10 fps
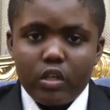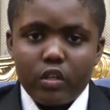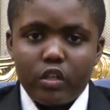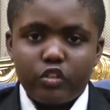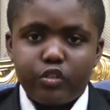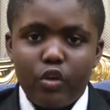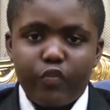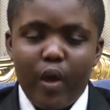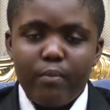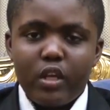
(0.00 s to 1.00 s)
his whole
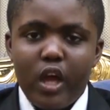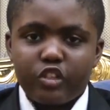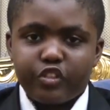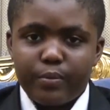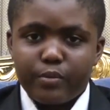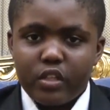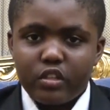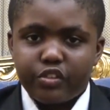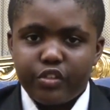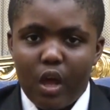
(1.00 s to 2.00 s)
family accepted
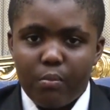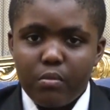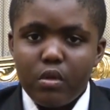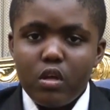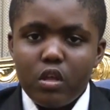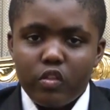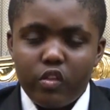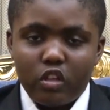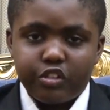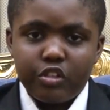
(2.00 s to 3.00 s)
Islam.
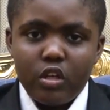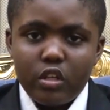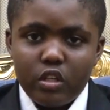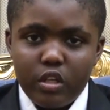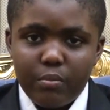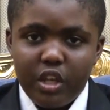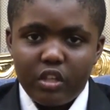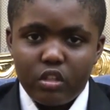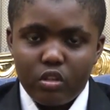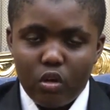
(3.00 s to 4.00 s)
Thus, he
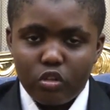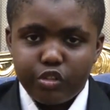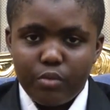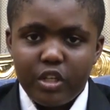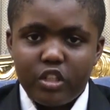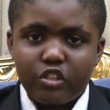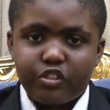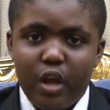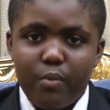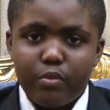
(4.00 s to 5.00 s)
also made his
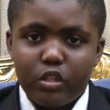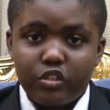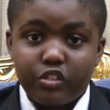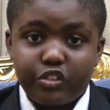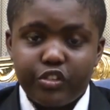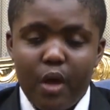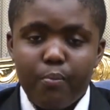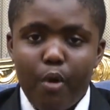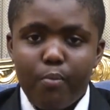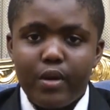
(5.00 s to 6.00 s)
Islam
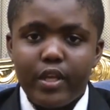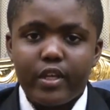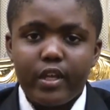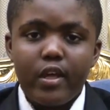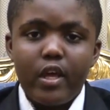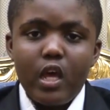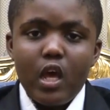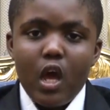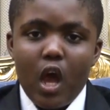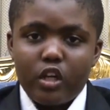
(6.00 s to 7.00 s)
public,
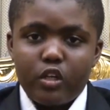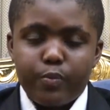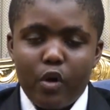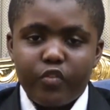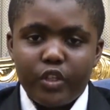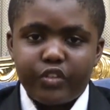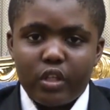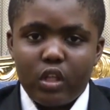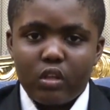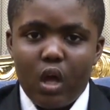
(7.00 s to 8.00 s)
and the Prophet
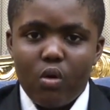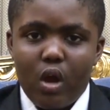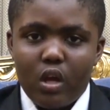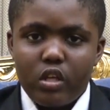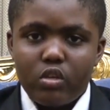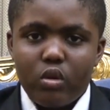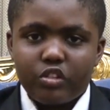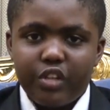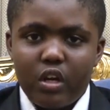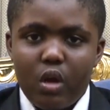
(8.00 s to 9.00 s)
sallallahu alaihi
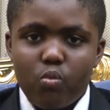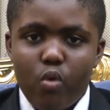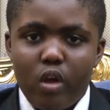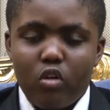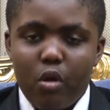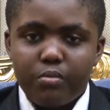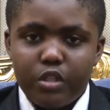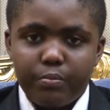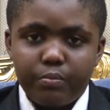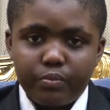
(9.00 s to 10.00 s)
wasallam welcomed
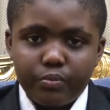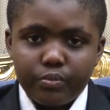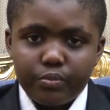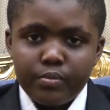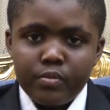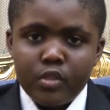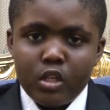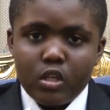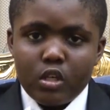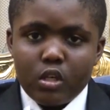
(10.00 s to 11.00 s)
him.
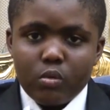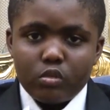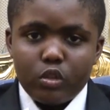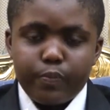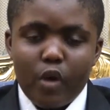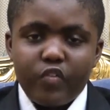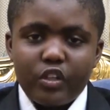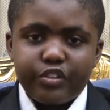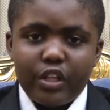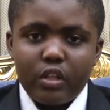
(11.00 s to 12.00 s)
The
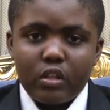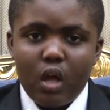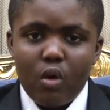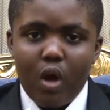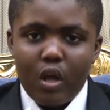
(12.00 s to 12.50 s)
Prophet sallallahu